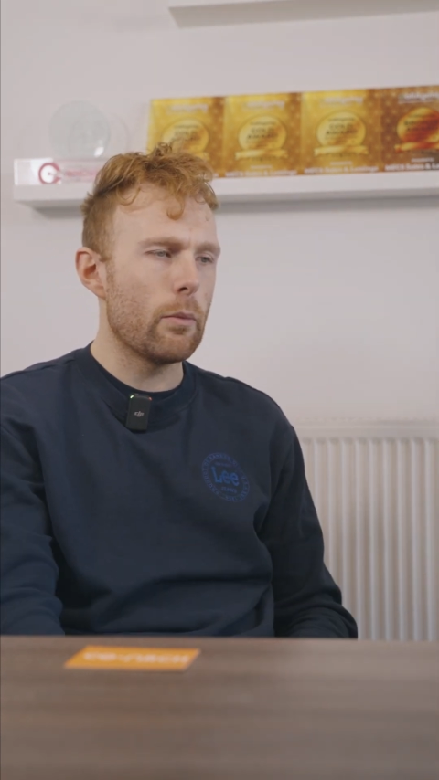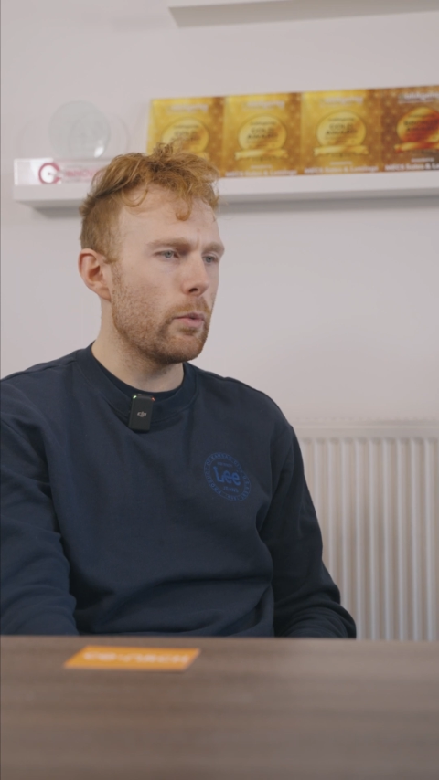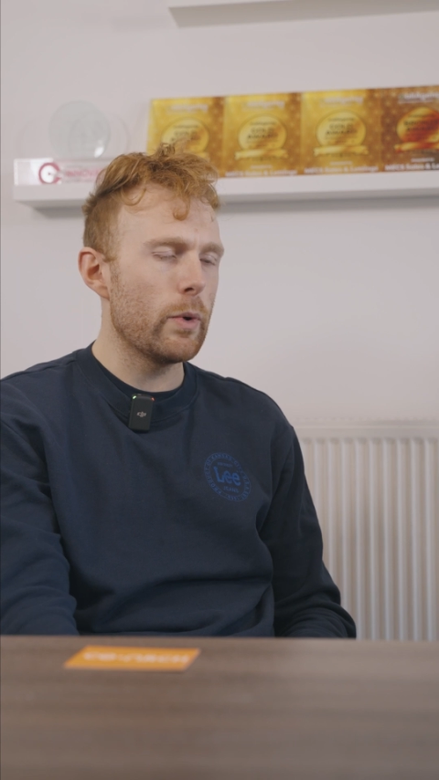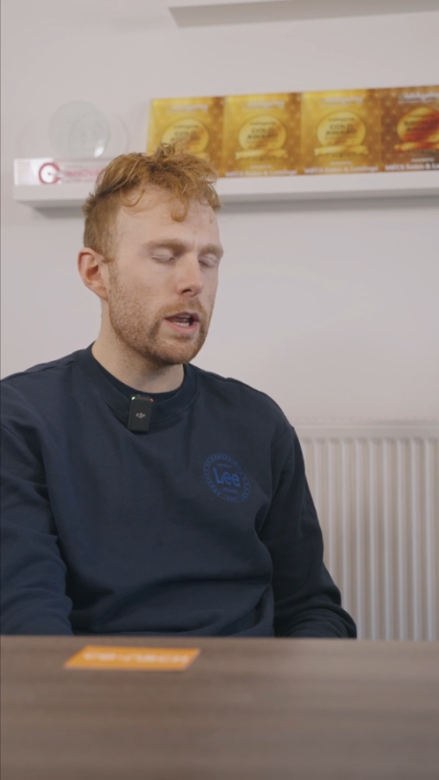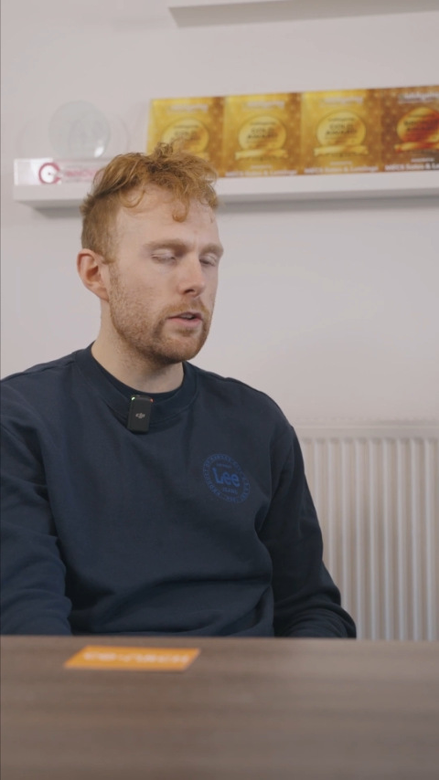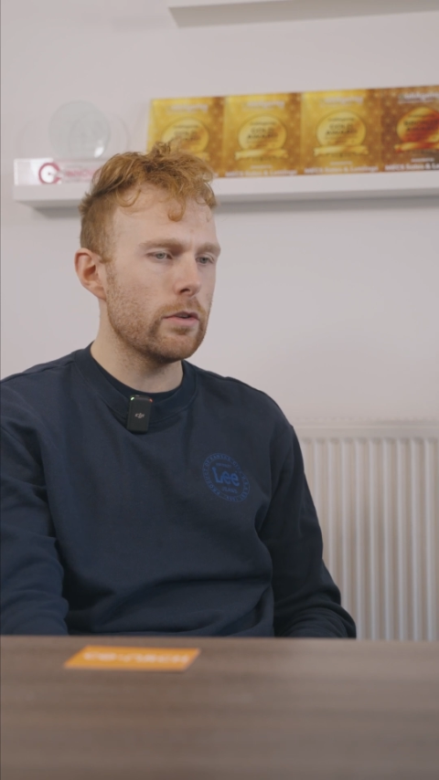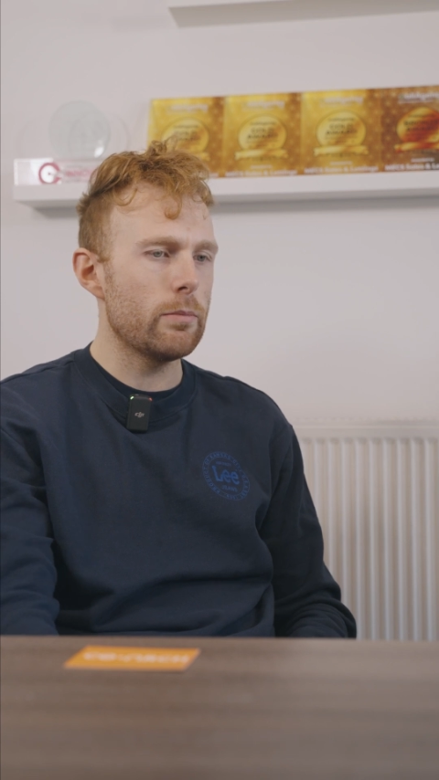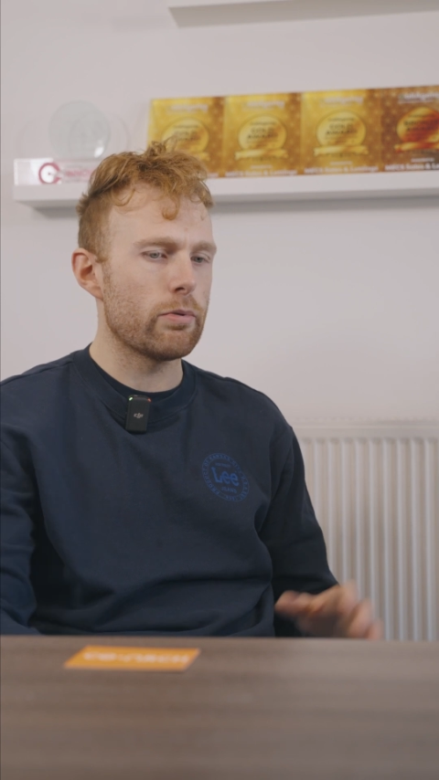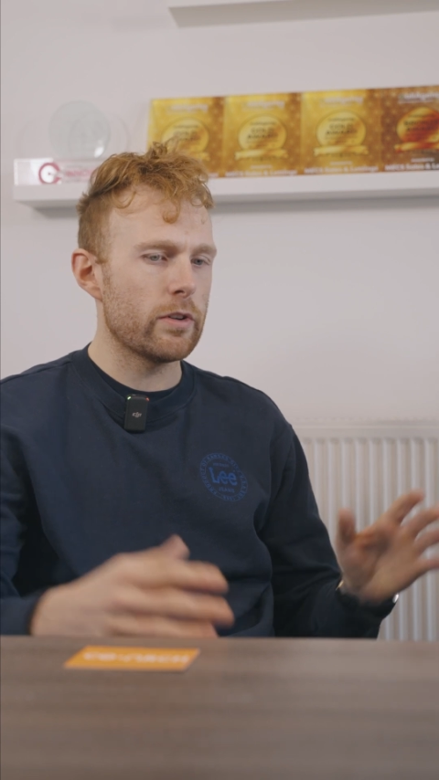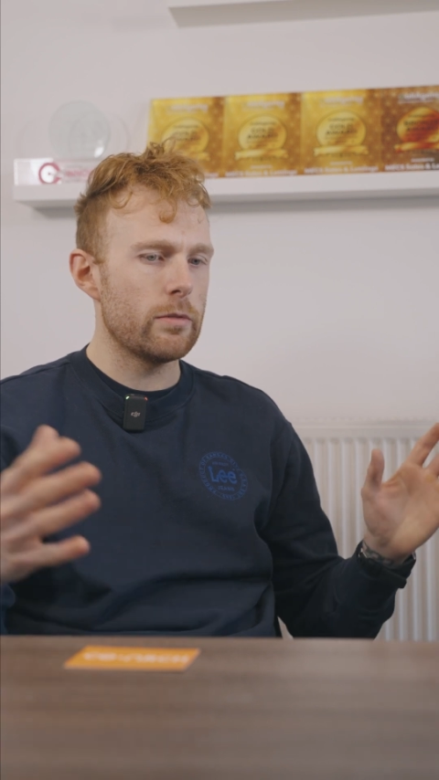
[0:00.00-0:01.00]
we can
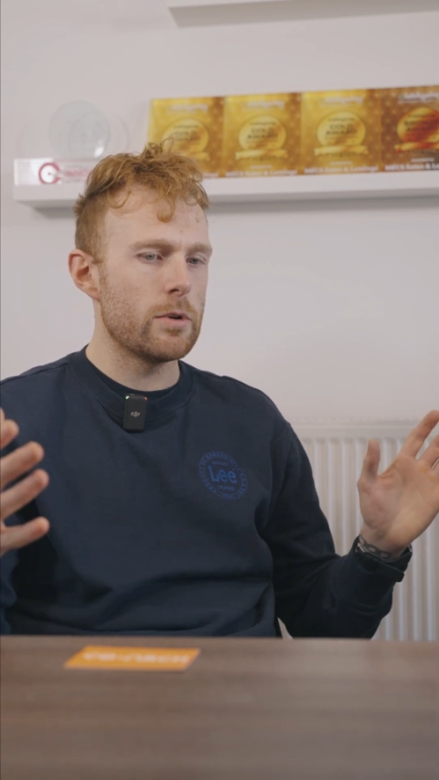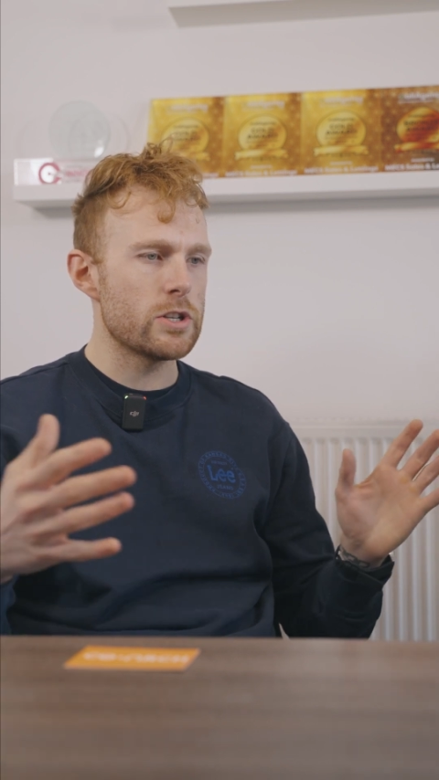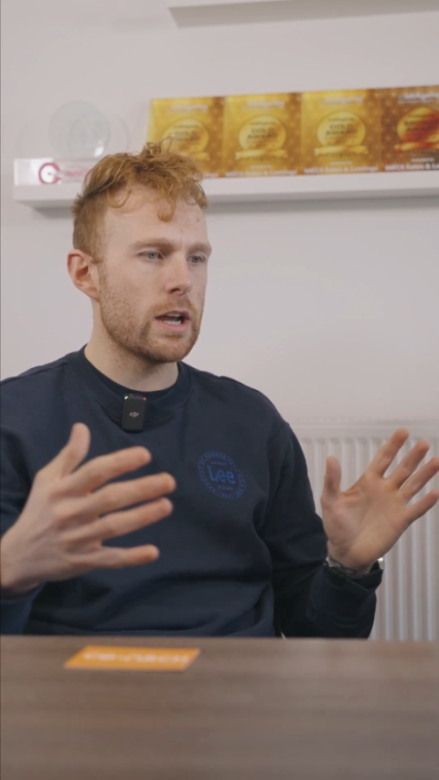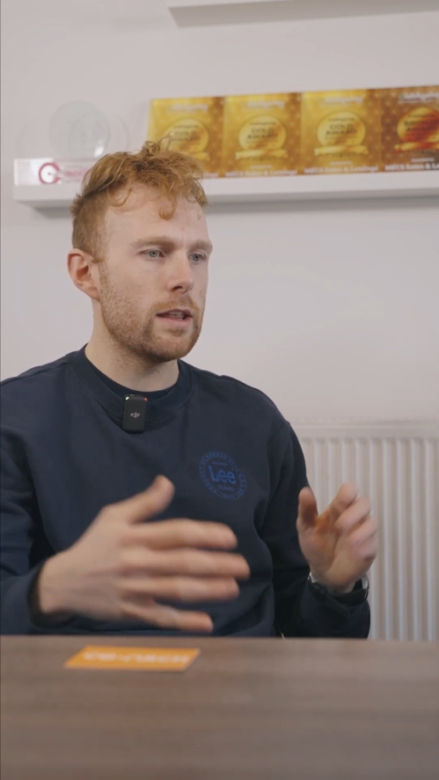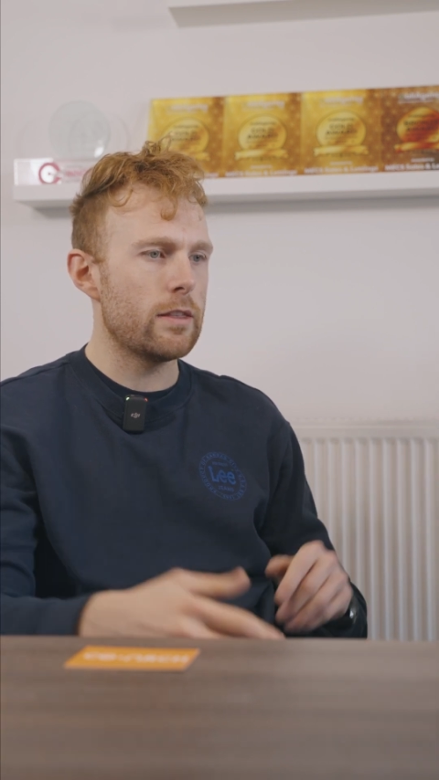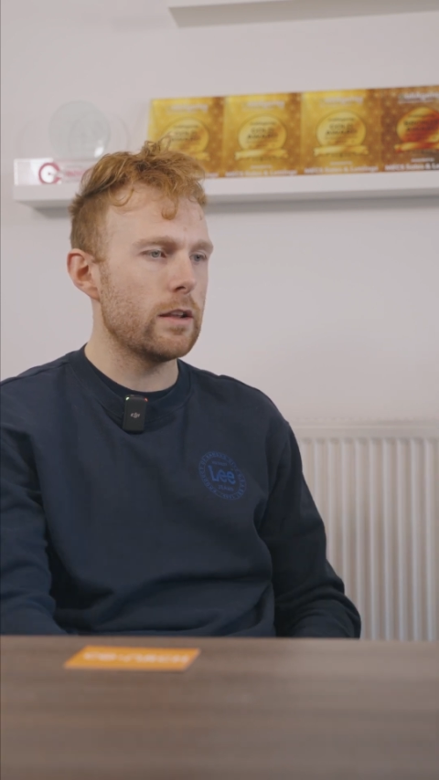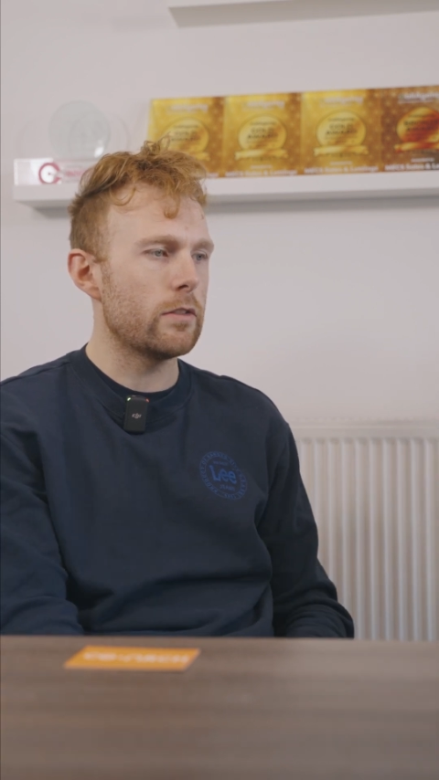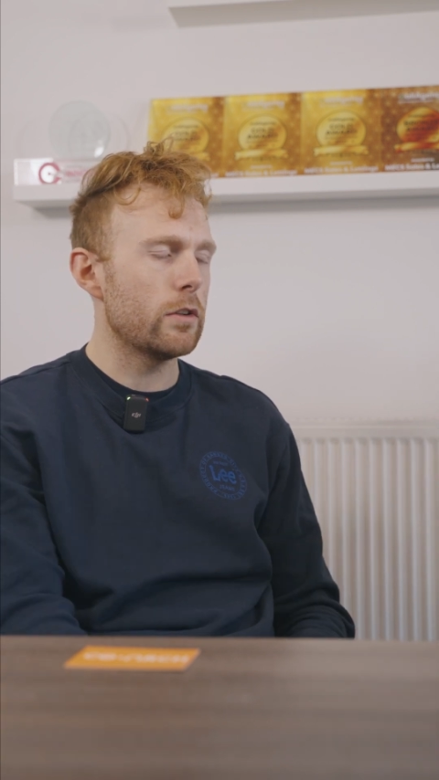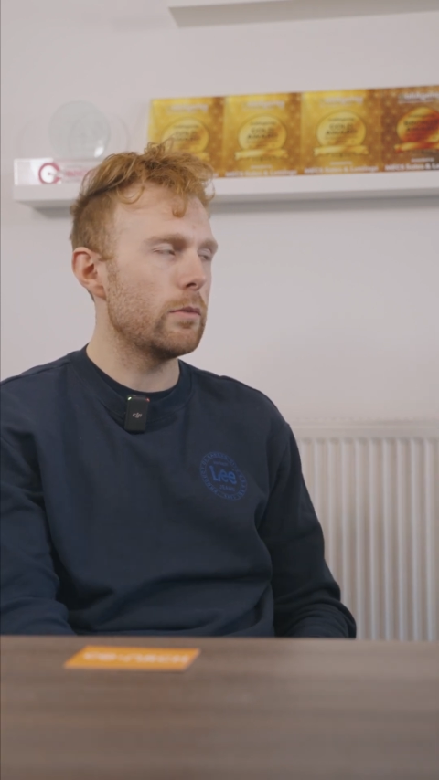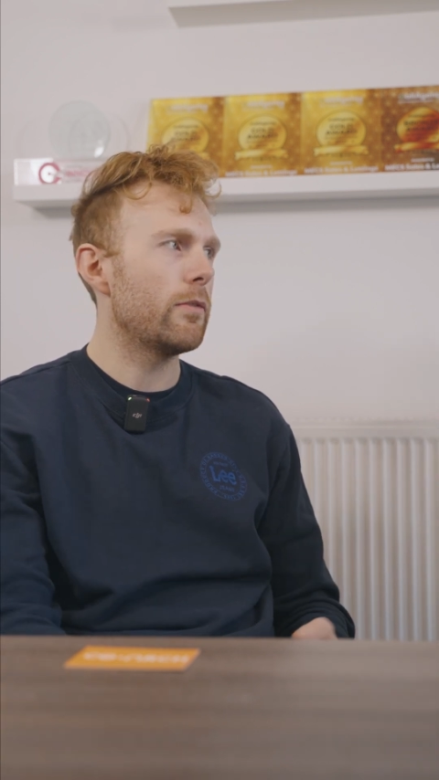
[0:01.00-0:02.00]
do pretty much anything
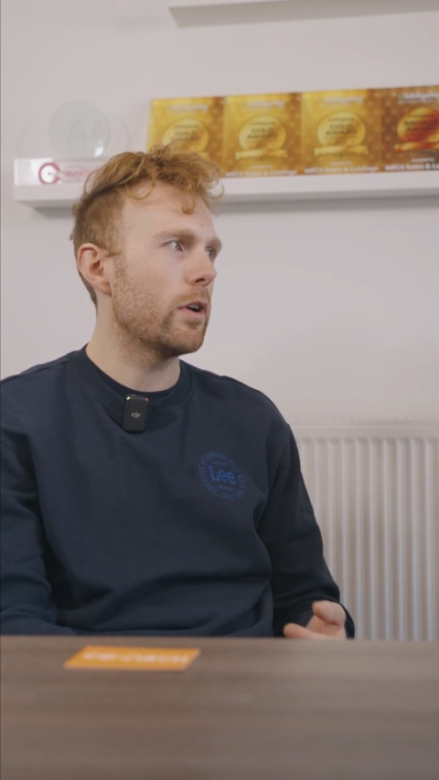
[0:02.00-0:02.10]
to do with